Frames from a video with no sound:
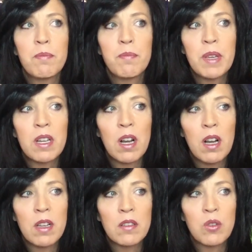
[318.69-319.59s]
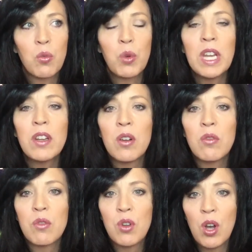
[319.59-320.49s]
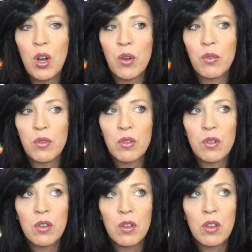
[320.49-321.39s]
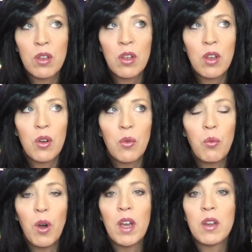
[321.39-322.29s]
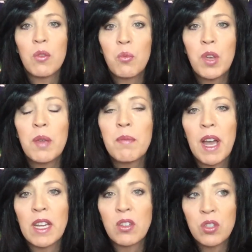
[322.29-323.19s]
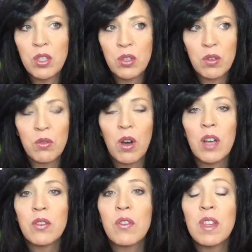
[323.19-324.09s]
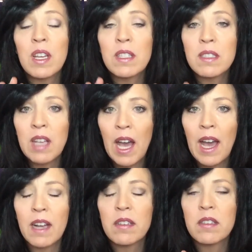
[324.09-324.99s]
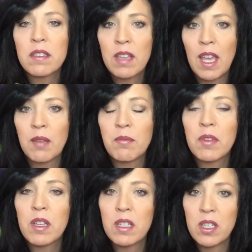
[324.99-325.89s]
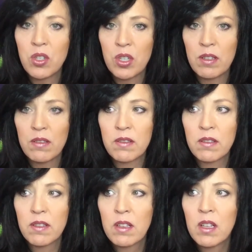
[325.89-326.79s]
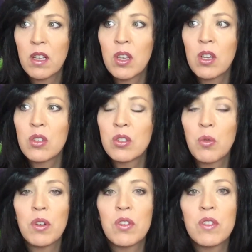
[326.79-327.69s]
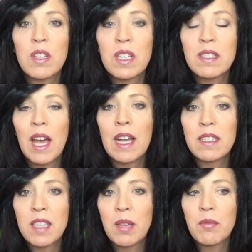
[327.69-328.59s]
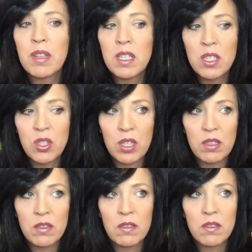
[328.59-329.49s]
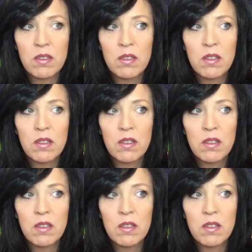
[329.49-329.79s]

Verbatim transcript: because we don't know what we might do under the exact same conditions. So, under the exact same conditions,